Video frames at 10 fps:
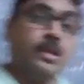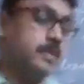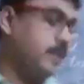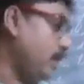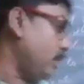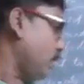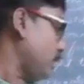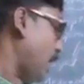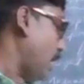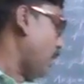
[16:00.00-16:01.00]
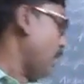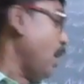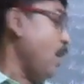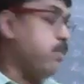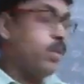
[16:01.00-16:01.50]
those are
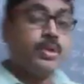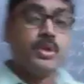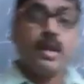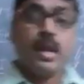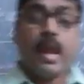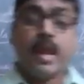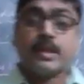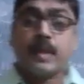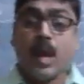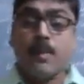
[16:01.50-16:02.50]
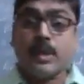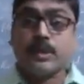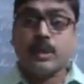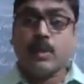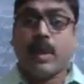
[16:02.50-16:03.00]
procedure
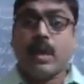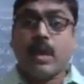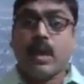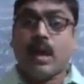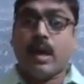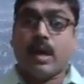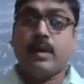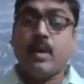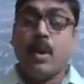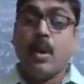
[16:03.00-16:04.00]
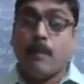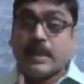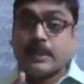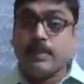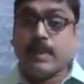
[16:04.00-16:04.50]
established by law
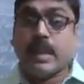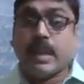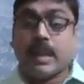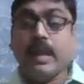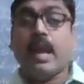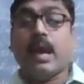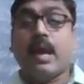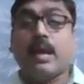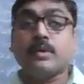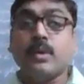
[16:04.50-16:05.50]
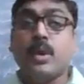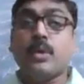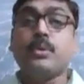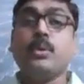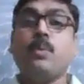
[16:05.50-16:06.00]
must be read as
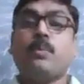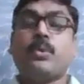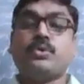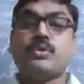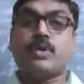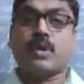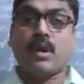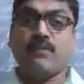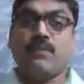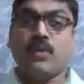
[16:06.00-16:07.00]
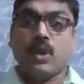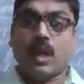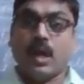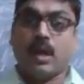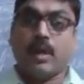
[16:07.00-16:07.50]
due procedure of
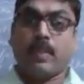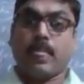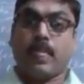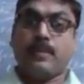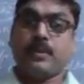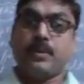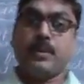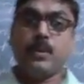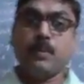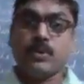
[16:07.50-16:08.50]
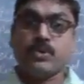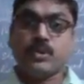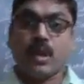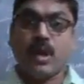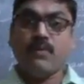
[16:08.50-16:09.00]
law. Due
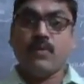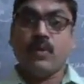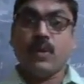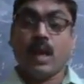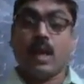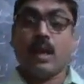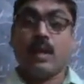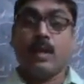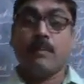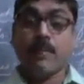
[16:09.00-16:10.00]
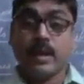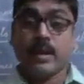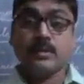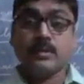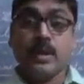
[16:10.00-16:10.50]
procedure of law
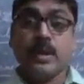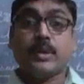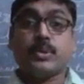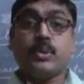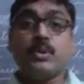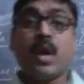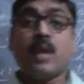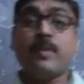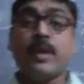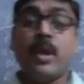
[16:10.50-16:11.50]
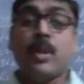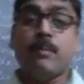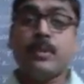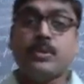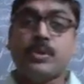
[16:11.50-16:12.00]
means it should not be
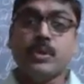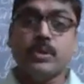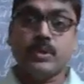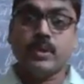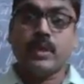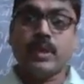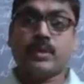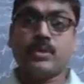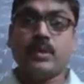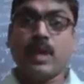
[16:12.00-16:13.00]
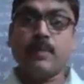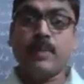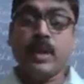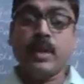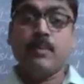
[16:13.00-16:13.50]
misused. It should not
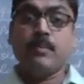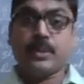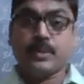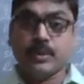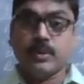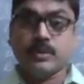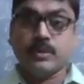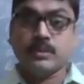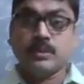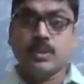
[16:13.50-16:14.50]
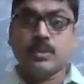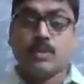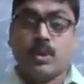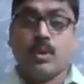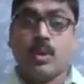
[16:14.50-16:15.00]
be misused.
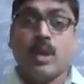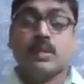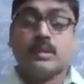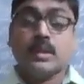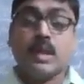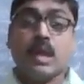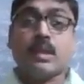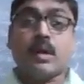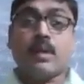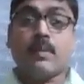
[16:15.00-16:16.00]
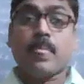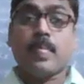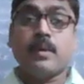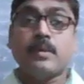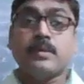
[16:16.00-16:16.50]
So these are the
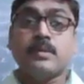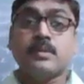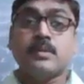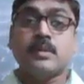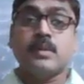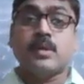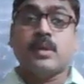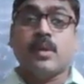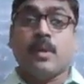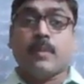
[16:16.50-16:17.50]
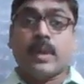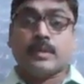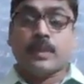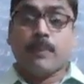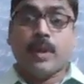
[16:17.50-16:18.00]

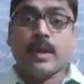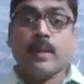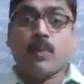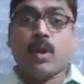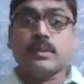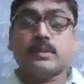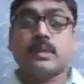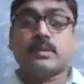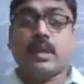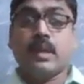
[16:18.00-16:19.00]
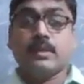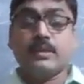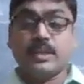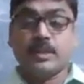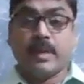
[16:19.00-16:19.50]
main important points in the
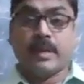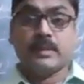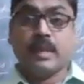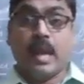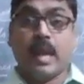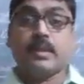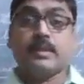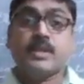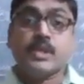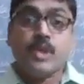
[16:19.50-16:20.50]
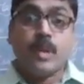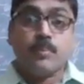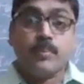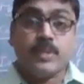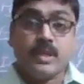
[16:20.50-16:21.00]
judgment, and this is
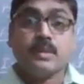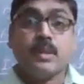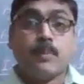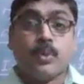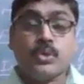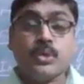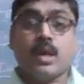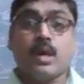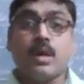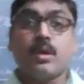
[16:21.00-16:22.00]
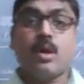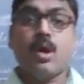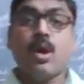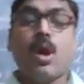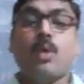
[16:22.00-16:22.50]
the procedure
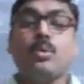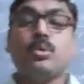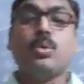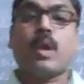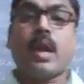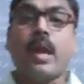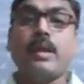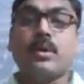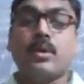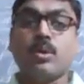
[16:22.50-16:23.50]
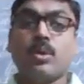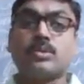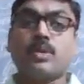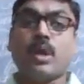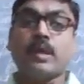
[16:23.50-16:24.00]
how to write
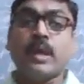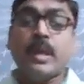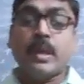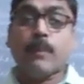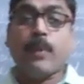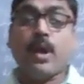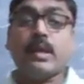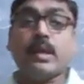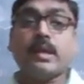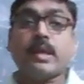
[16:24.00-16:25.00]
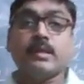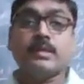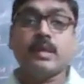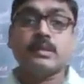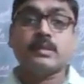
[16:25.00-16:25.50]
notes on important
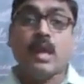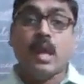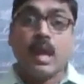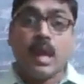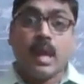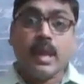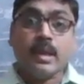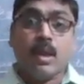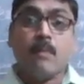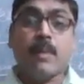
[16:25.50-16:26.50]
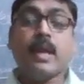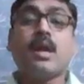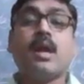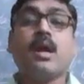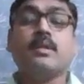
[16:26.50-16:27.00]
cases like
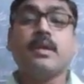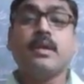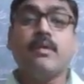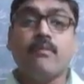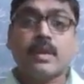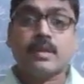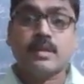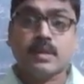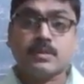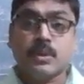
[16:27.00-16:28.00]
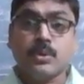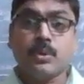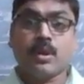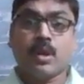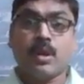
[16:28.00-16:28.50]
Maneka Gandhi versus
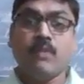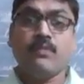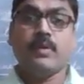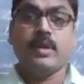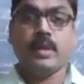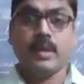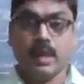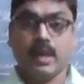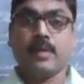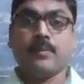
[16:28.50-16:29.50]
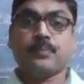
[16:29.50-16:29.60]
Union of India.